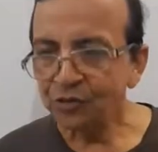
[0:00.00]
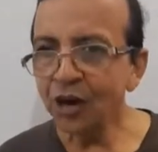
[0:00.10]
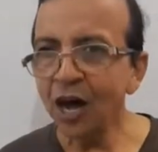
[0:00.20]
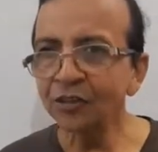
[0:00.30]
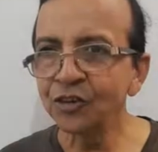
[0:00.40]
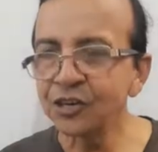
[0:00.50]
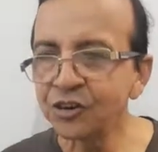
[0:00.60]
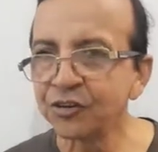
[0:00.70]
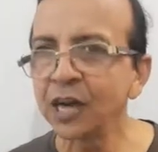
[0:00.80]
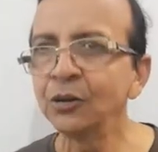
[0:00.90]
charge
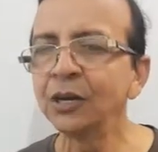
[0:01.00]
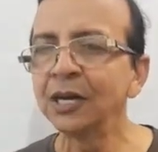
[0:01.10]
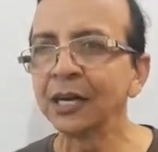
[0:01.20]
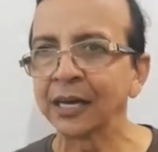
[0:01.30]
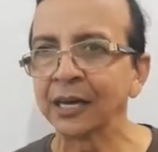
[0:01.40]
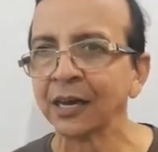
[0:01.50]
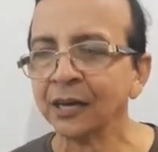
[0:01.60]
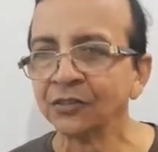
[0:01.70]
it regularly.